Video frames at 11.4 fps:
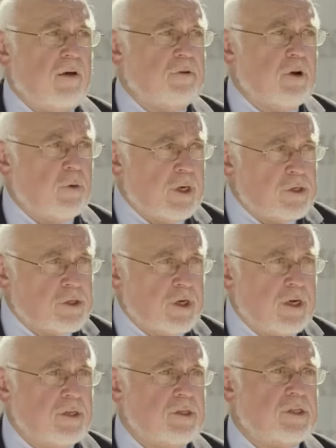of
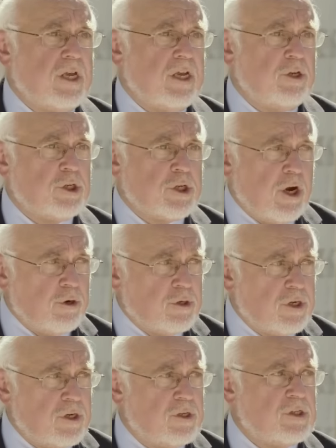Christians in
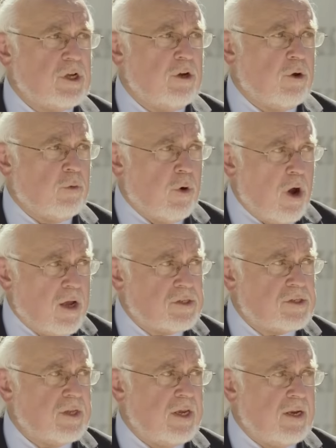churches
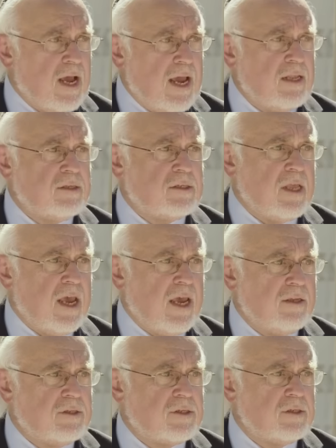across the United
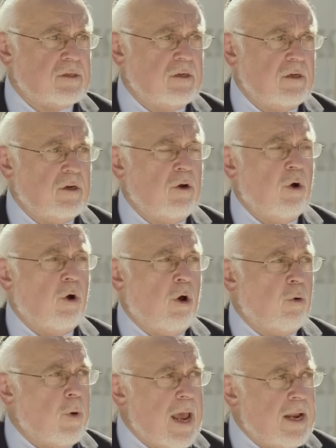States
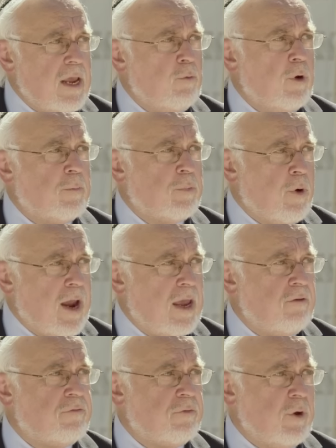already were
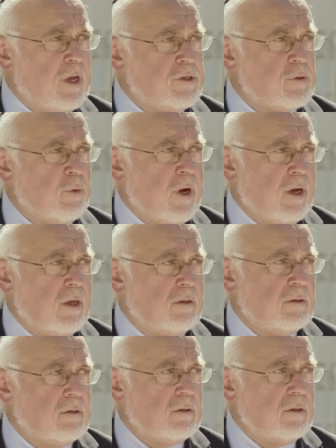praying for Israel.
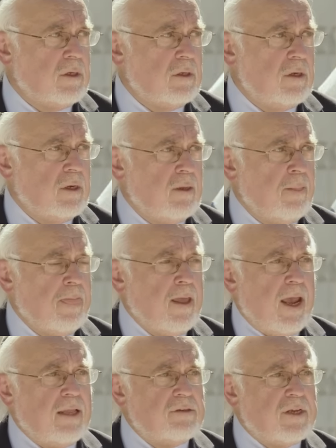
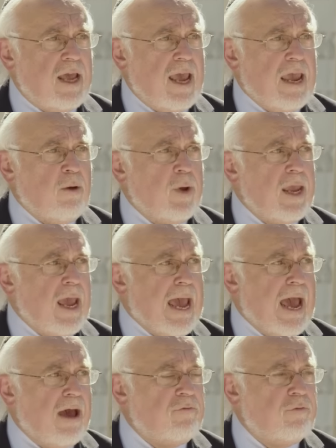And today we
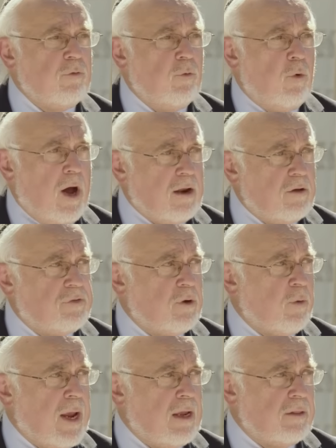have one of the
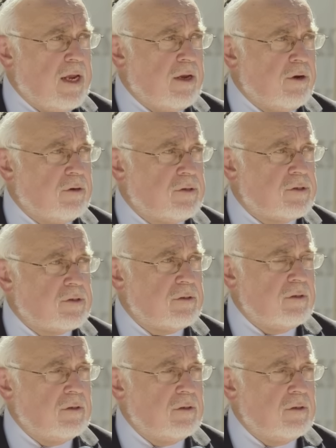great leaders